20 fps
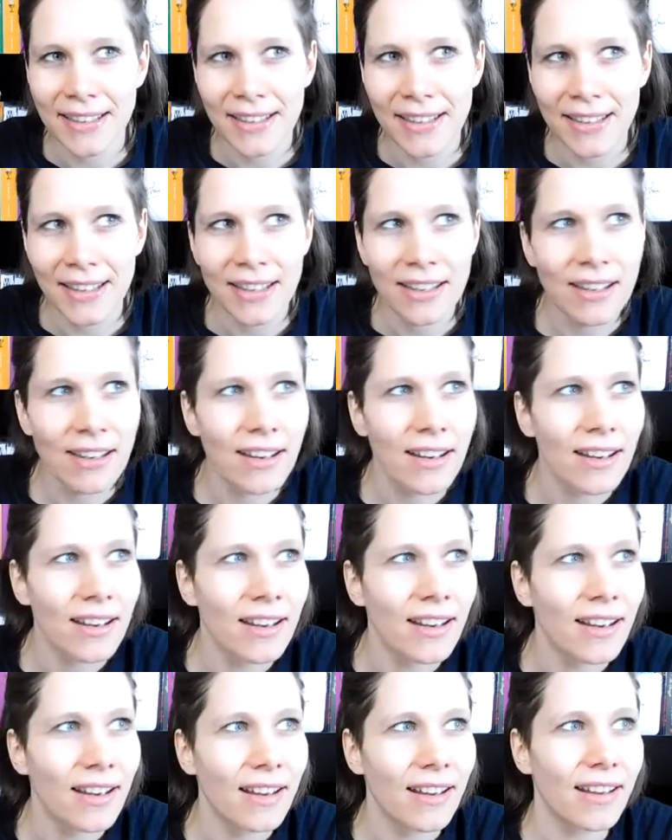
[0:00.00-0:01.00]

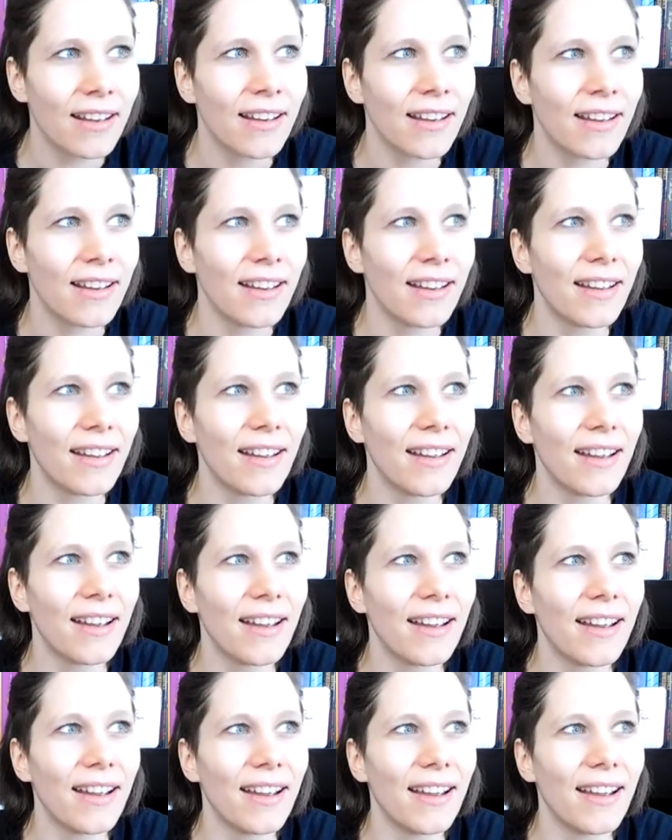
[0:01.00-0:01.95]
No one is speaking in this clip.